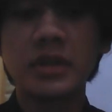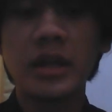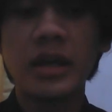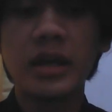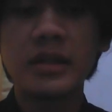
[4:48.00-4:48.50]

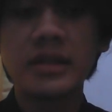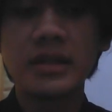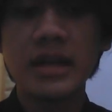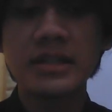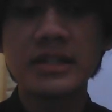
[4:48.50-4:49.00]
And
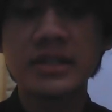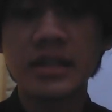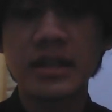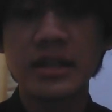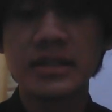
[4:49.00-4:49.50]
that
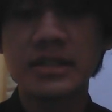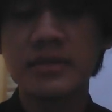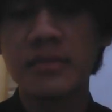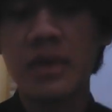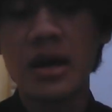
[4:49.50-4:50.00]
is
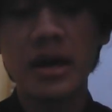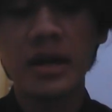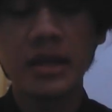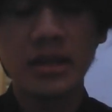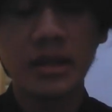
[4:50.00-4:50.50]
my